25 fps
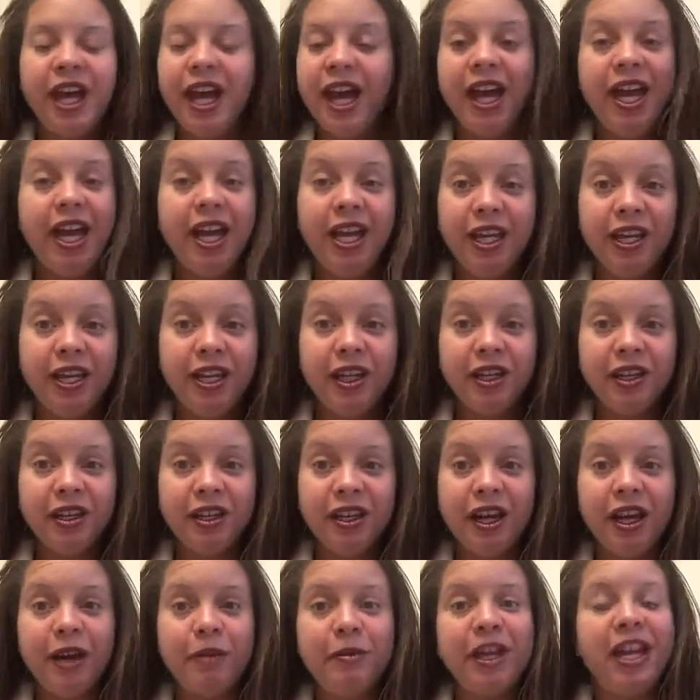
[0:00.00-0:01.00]
I hate
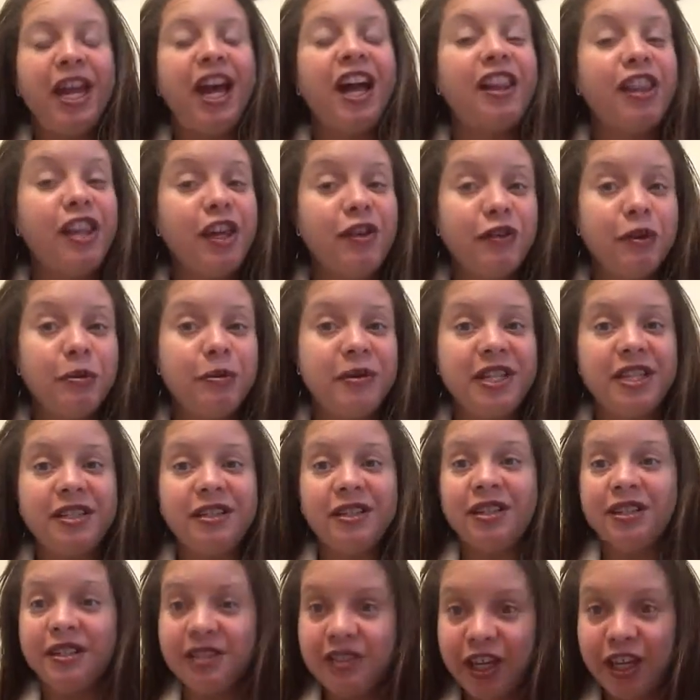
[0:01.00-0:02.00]
it. I mean, I love the
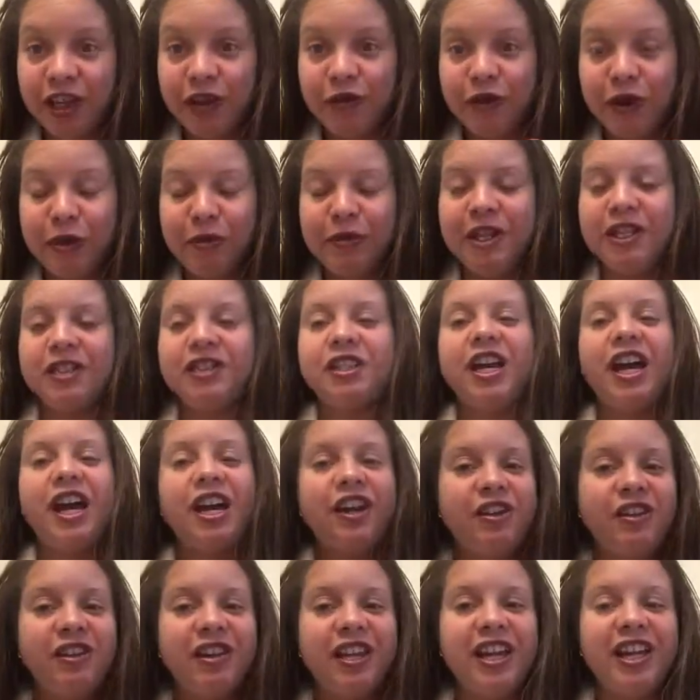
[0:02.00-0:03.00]
business. Thank you very much.
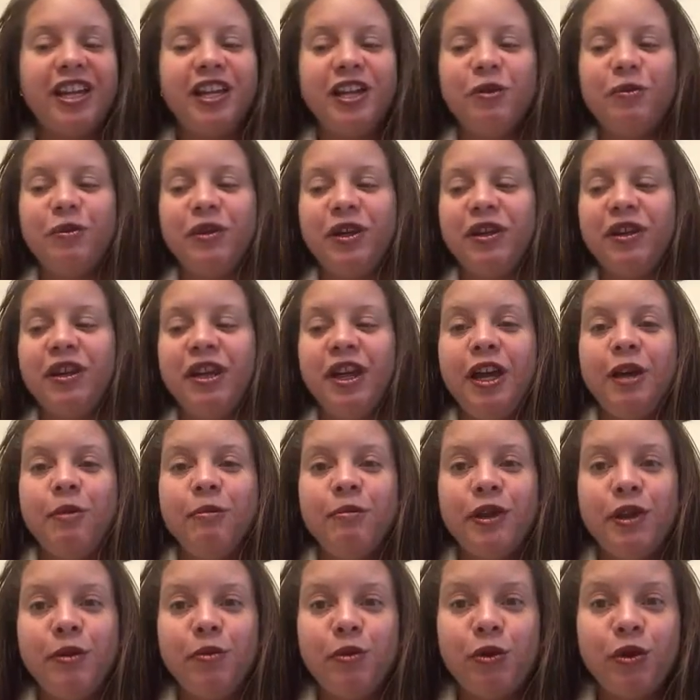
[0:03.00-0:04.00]
I don't like it when
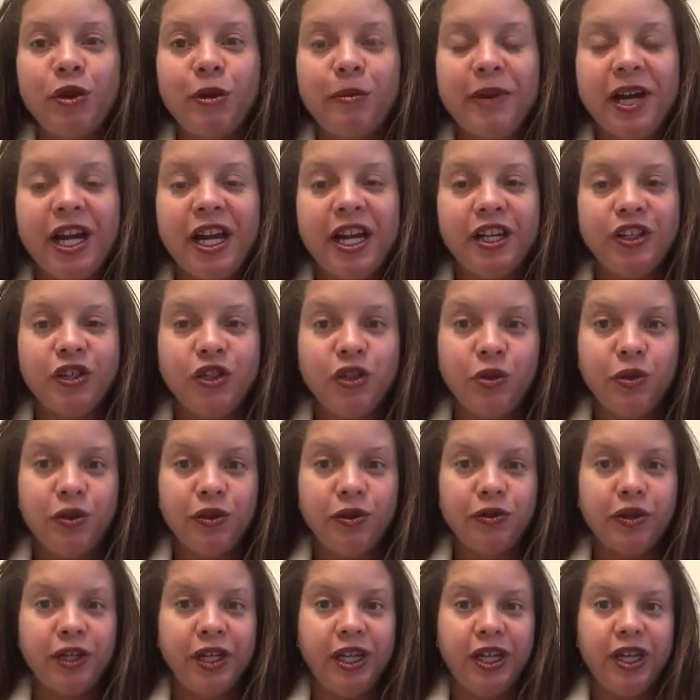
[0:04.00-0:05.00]
people are buying two
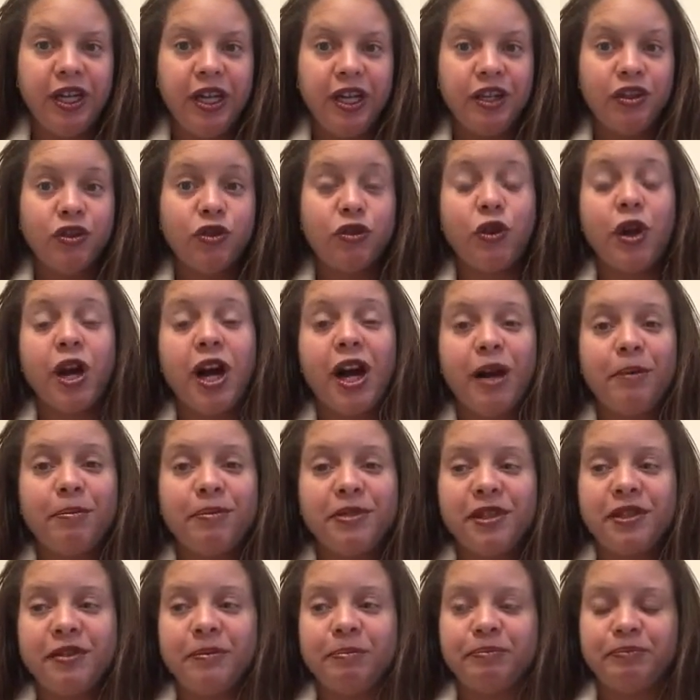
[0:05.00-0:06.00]
and three
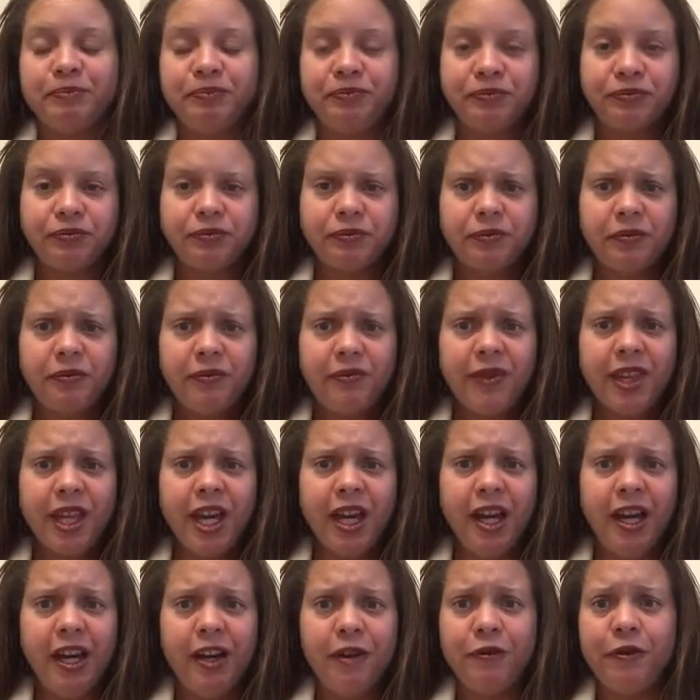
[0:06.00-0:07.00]
drops
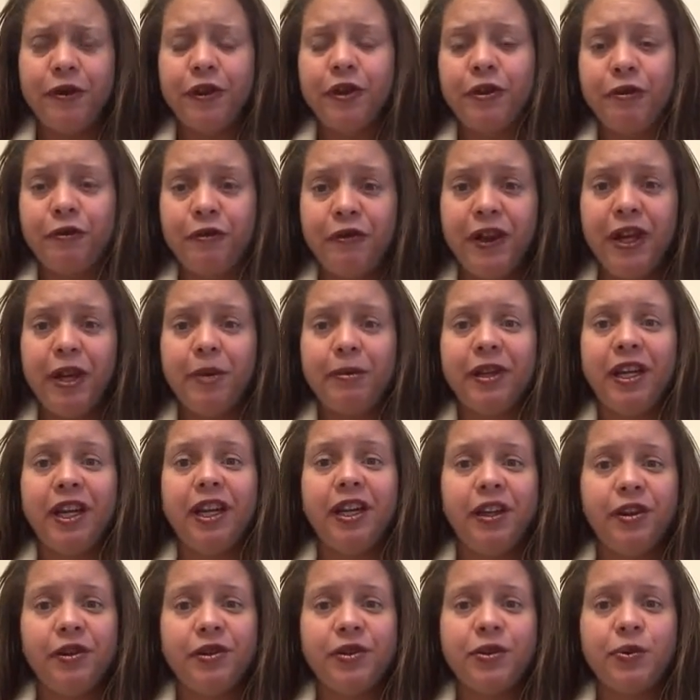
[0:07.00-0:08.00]
uh, for their
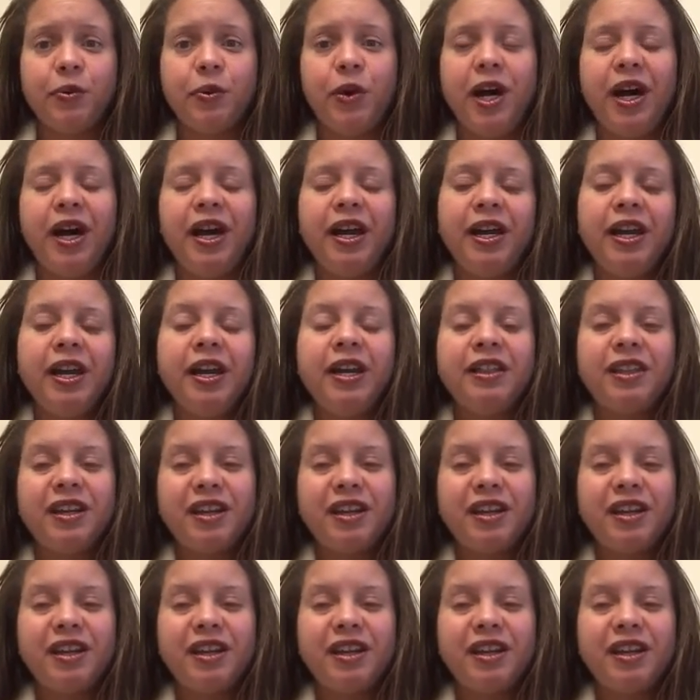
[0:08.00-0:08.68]
family. Here's why.